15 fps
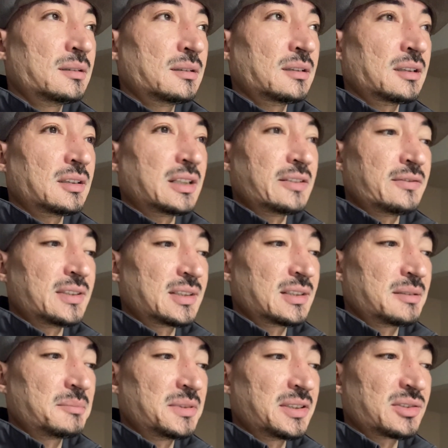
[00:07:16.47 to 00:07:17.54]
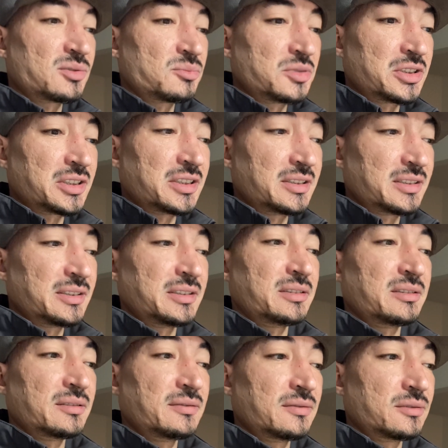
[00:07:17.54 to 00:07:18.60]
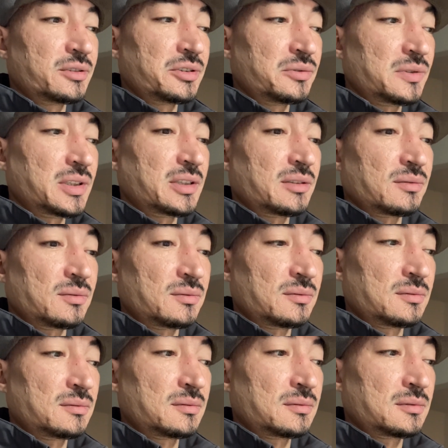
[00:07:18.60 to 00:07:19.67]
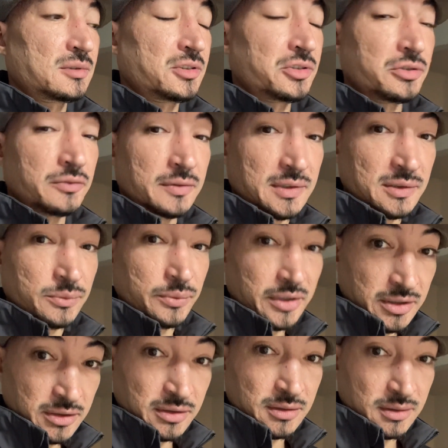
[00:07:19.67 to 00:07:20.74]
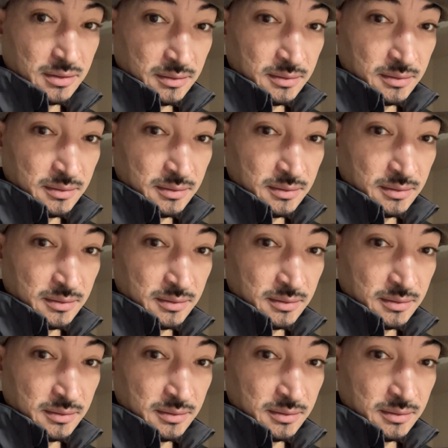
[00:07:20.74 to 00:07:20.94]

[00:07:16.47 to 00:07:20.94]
And life is going to be so much easier for you now, because you've surrendered.